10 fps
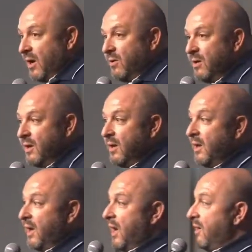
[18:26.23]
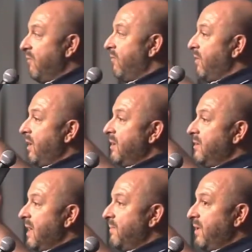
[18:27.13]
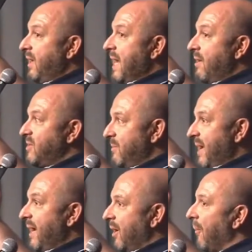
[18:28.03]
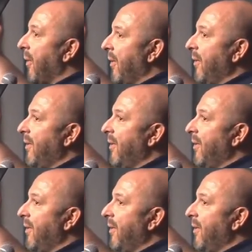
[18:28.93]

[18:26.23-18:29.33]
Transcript: know every good deputy carries a backup?